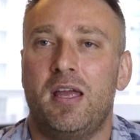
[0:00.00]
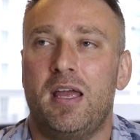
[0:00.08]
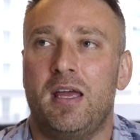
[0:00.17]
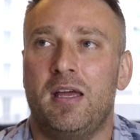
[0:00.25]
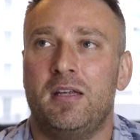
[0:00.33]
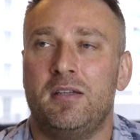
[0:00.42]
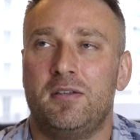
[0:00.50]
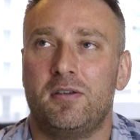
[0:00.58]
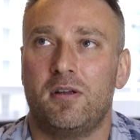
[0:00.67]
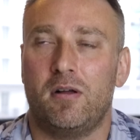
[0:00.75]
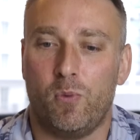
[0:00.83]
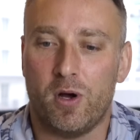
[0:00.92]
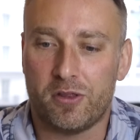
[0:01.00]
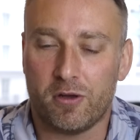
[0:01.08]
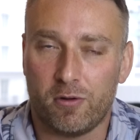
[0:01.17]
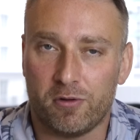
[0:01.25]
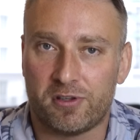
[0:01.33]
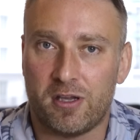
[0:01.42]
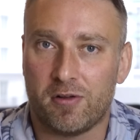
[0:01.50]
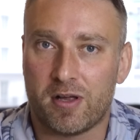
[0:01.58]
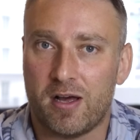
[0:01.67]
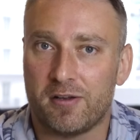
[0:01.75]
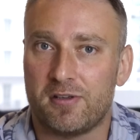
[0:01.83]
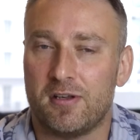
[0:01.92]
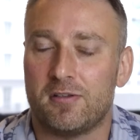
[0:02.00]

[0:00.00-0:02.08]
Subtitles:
and what the wholesale cost